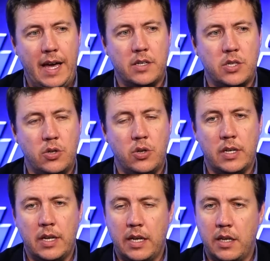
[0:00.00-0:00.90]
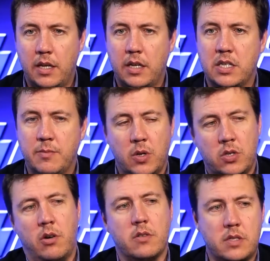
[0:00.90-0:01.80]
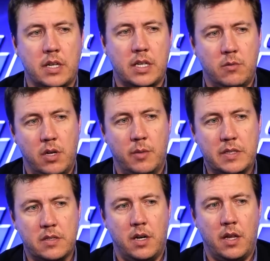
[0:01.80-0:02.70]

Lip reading: attitude and leadership we're not seeing in the Wallabies side.